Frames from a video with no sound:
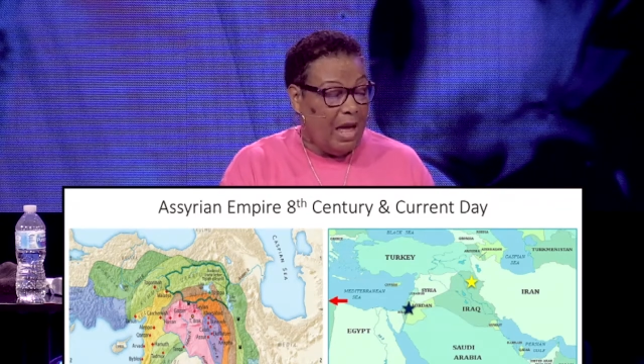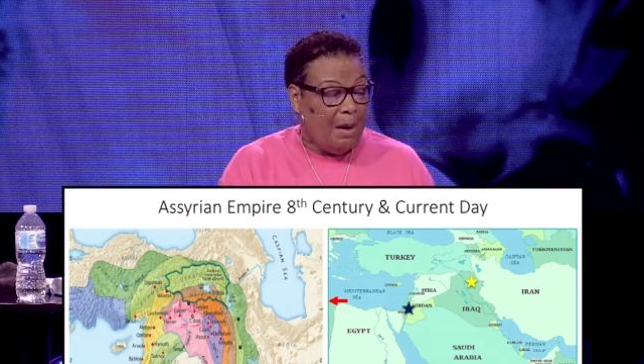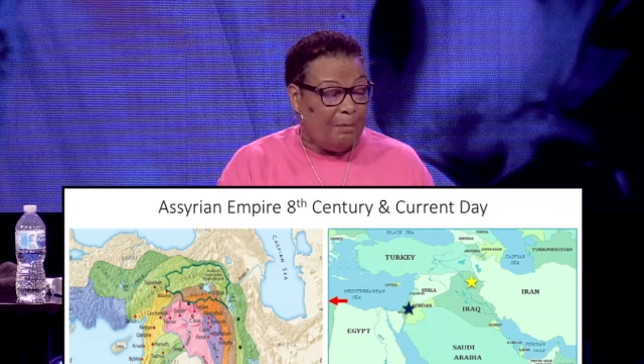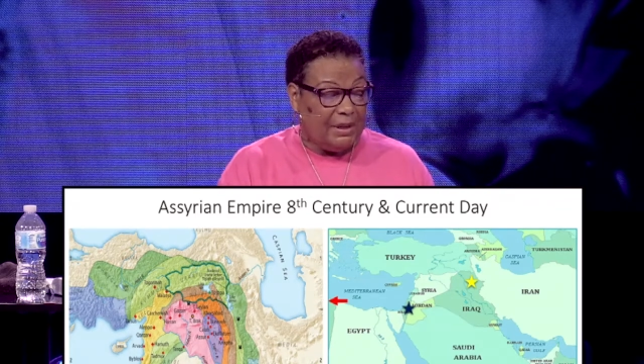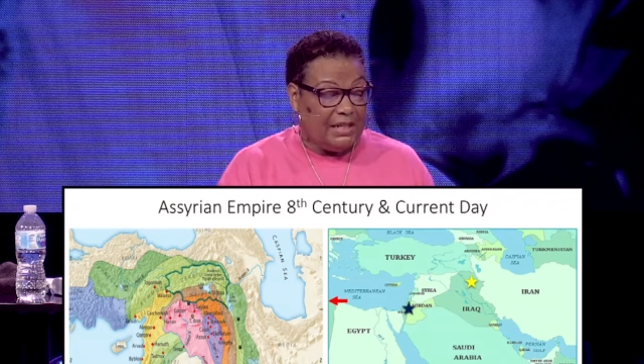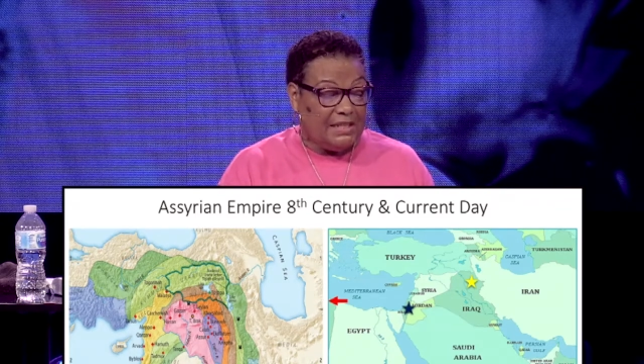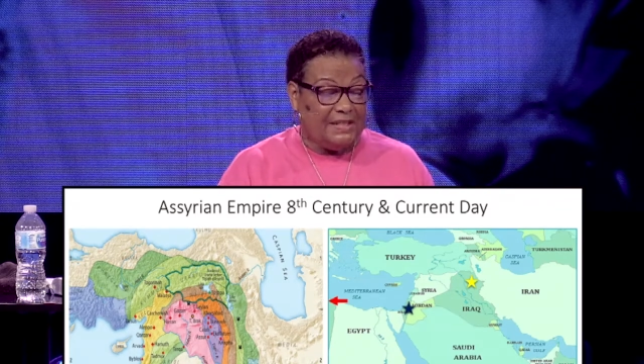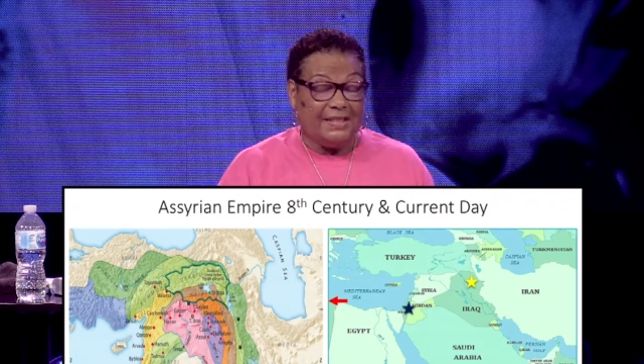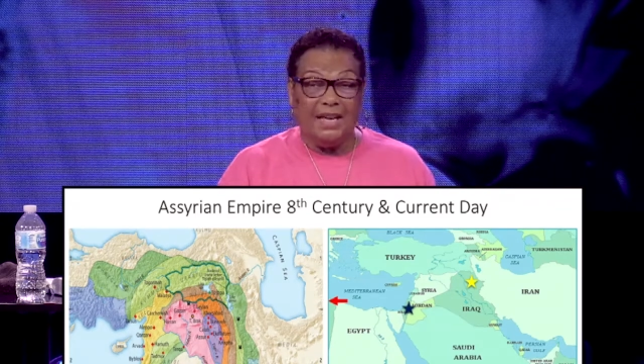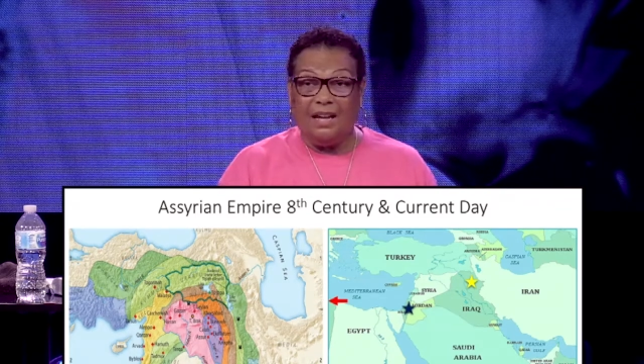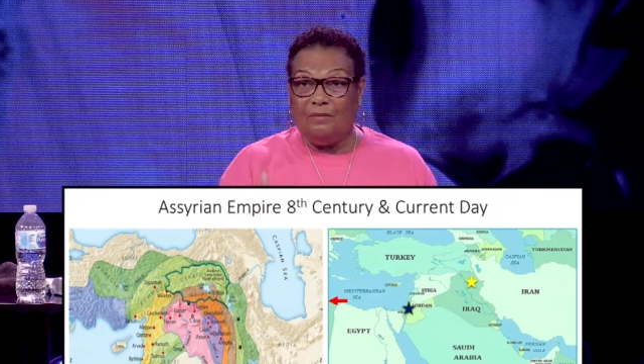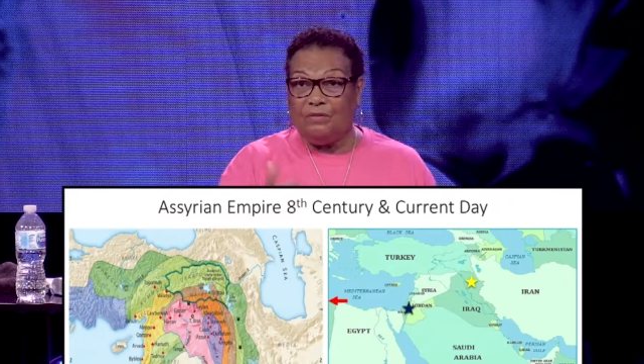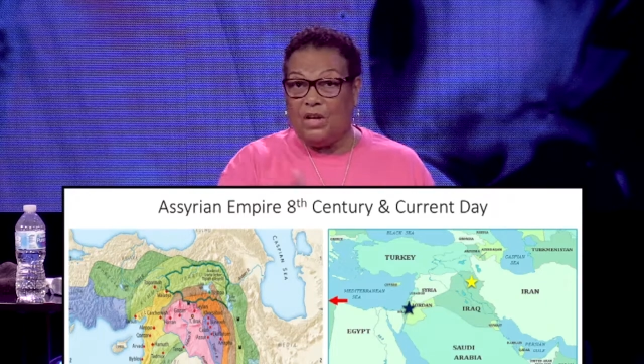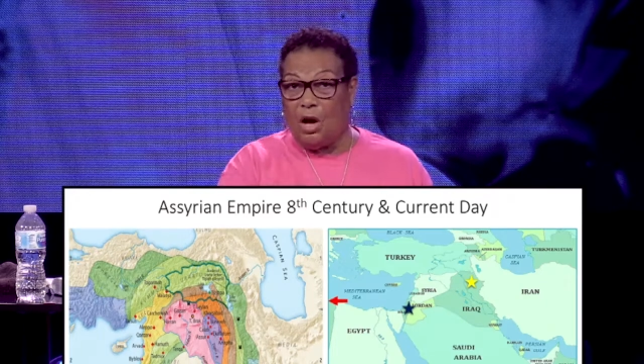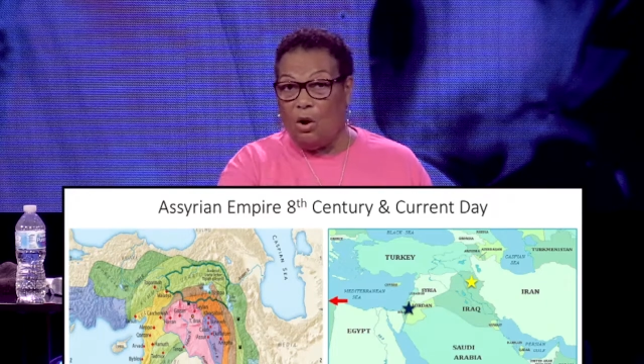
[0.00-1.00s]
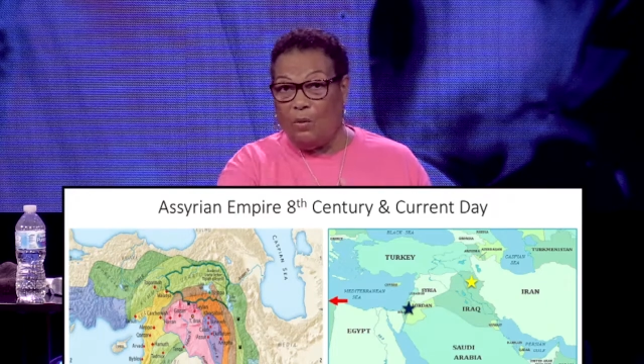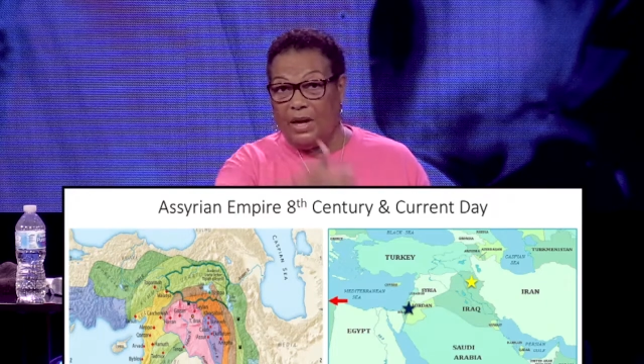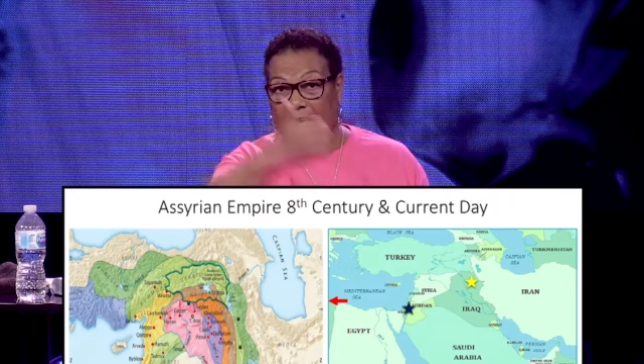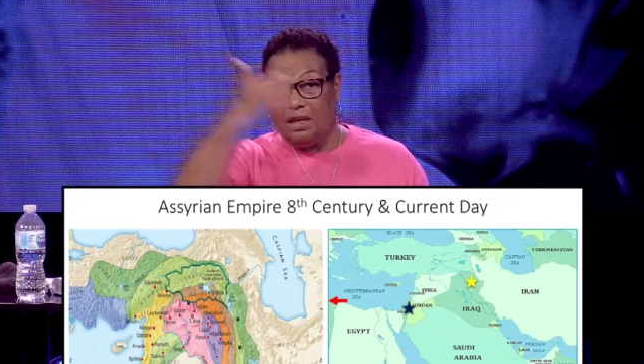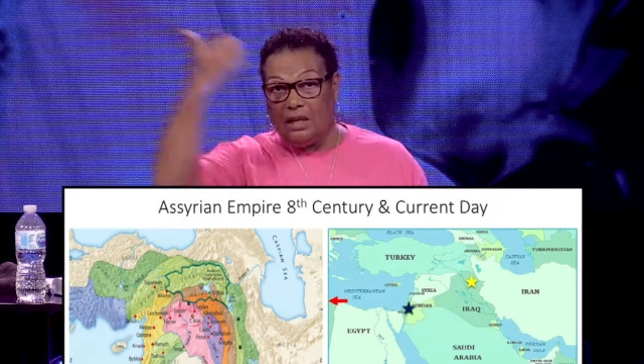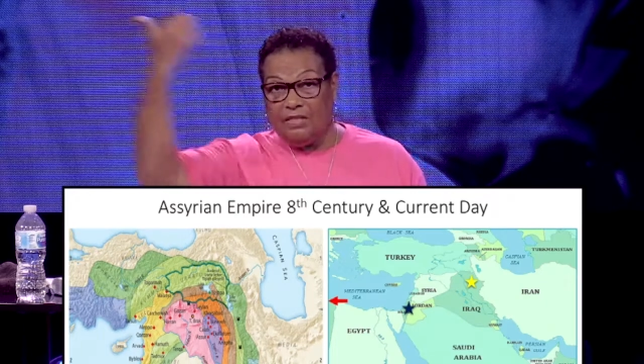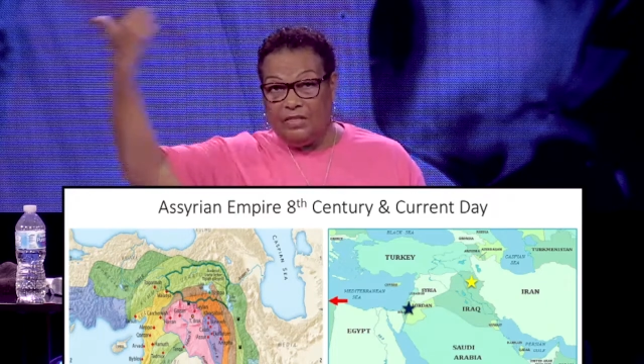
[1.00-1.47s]
But instead of
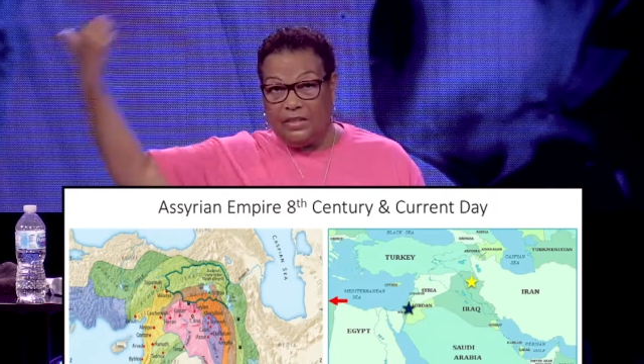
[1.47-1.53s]
going